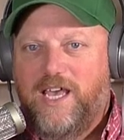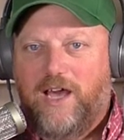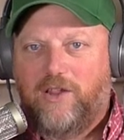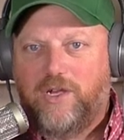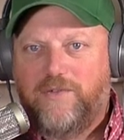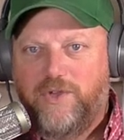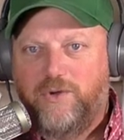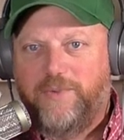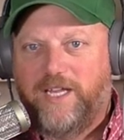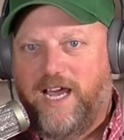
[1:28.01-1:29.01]
How long have
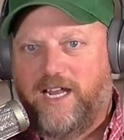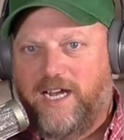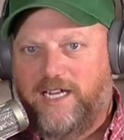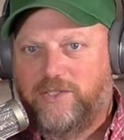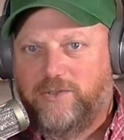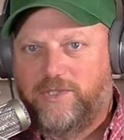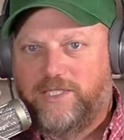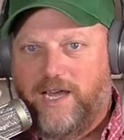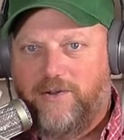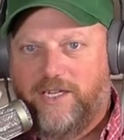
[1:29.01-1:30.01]
you been out of high school
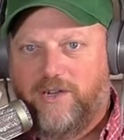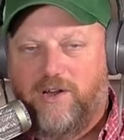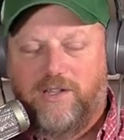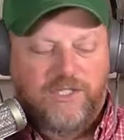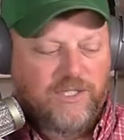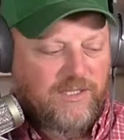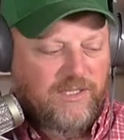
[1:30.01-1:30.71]
and now in college?